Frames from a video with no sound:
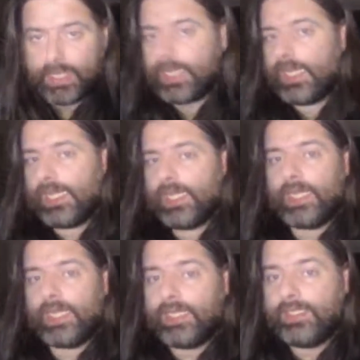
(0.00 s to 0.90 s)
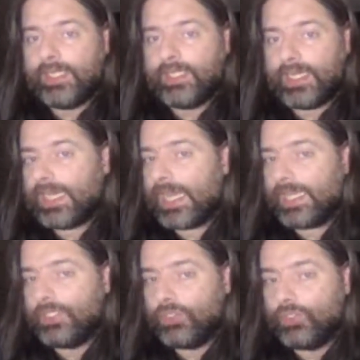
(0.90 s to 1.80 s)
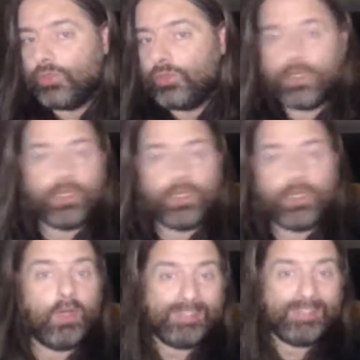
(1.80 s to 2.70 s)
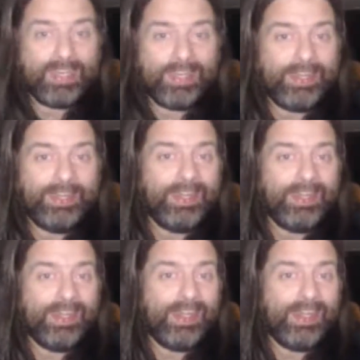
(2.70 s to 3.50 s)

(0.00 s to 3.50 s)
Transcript: The idea is that actually soon we're going daily